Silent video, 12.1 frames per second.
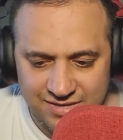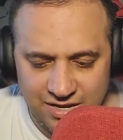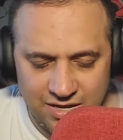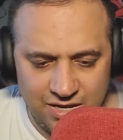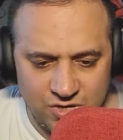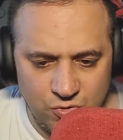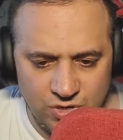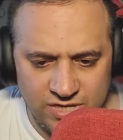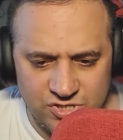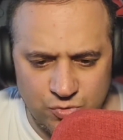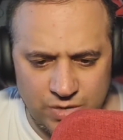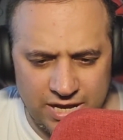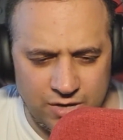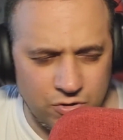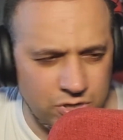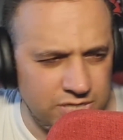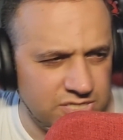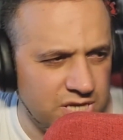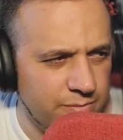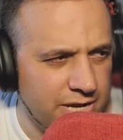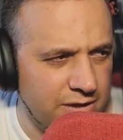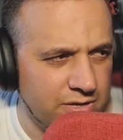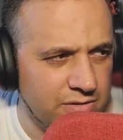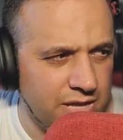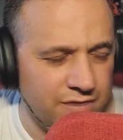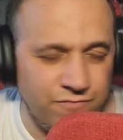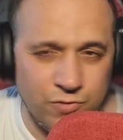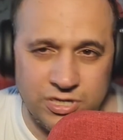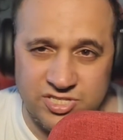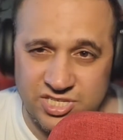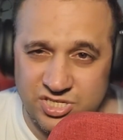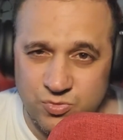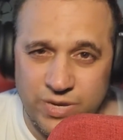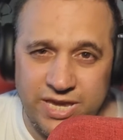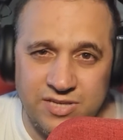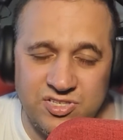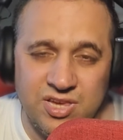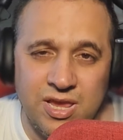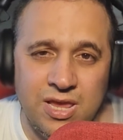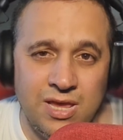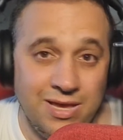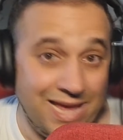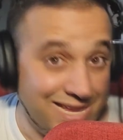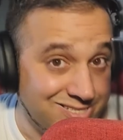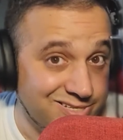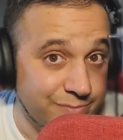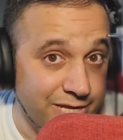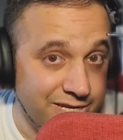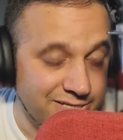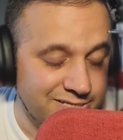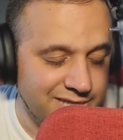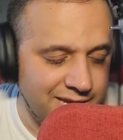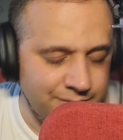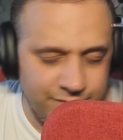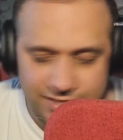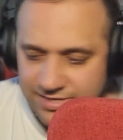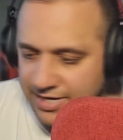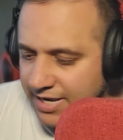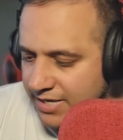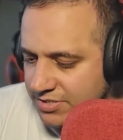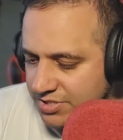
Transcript: According to what I heard, it's coming out in like 4 to 6 weeks, estimated time ETA.